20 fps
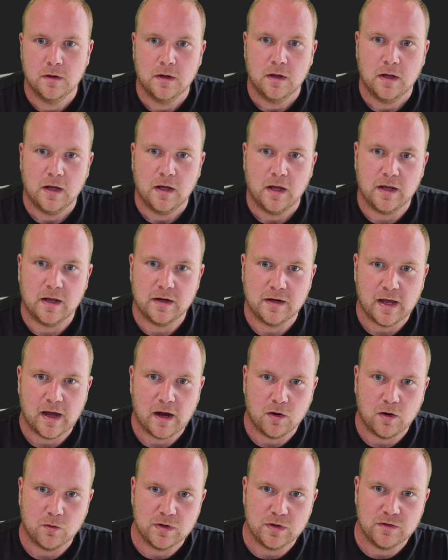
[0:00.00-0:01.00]
and now
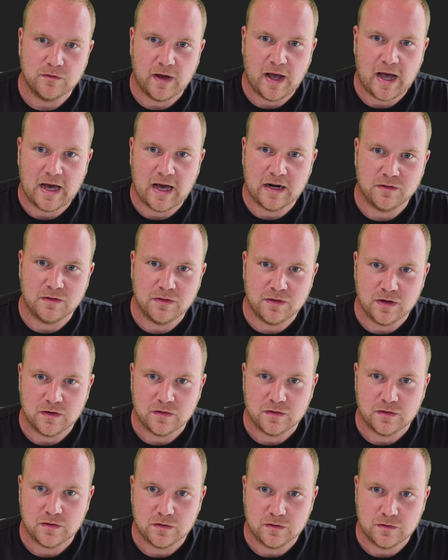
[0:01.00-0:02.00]
we've added
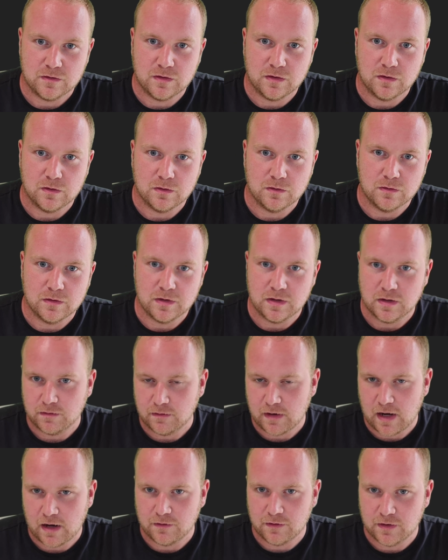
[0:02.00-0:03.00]
this to the
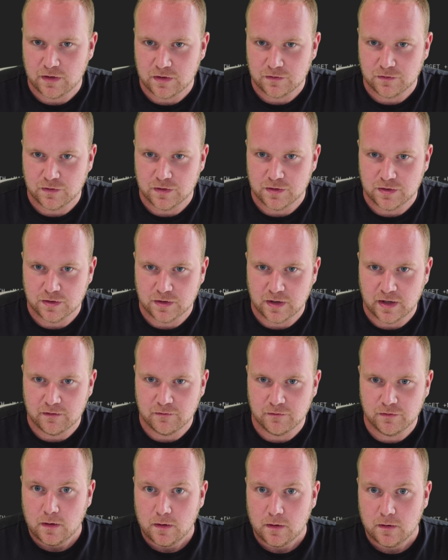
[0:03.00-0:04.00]
allow list for direnv.
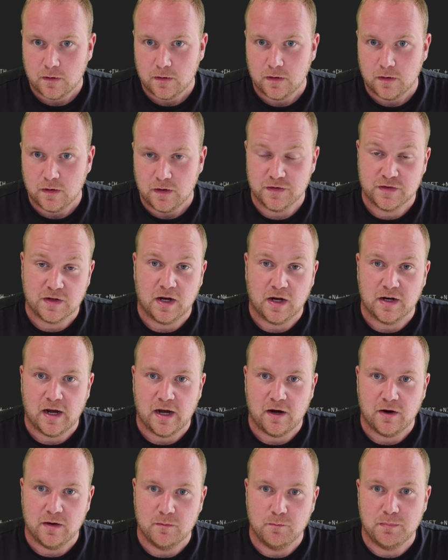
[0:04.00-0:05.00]
It's gone
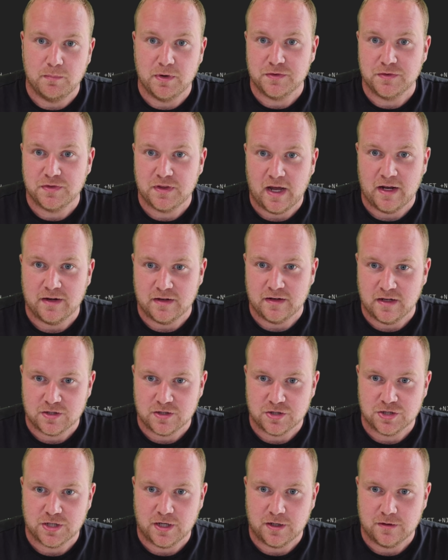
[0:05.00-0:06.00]
out and built that Nix
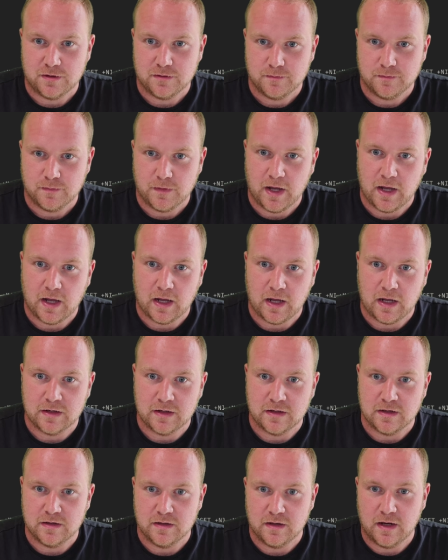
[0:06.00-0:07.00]
shell, and
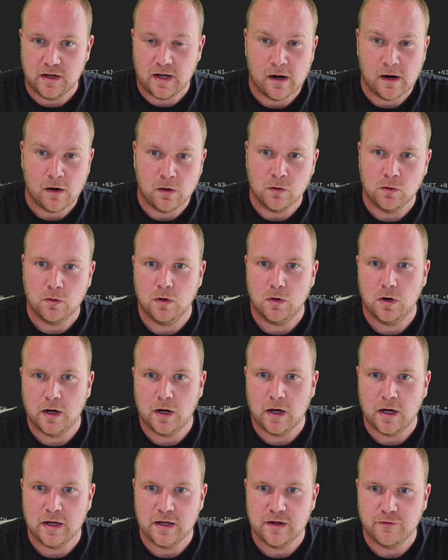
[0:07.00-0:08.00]
now
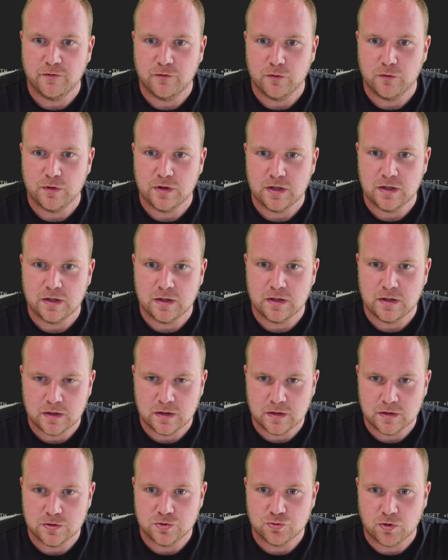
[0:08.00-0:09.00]
if we
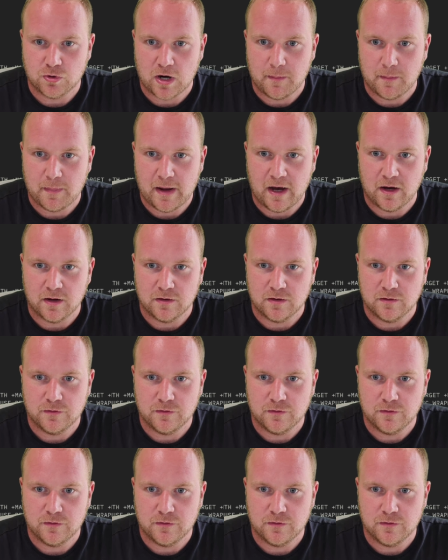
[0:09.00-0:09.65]
drop out of